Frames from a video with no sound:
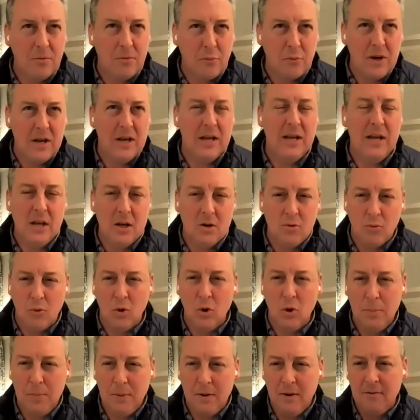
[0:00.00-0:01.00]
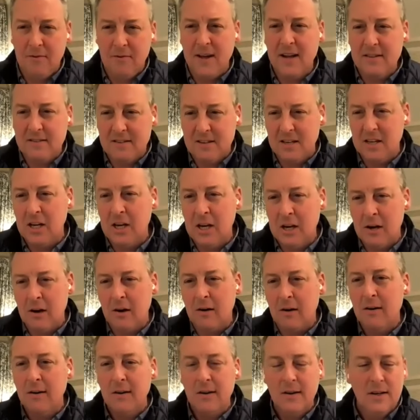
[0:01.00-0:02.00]
three group events a
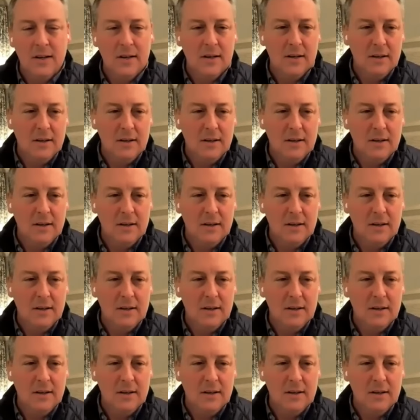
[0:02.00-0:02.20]
year,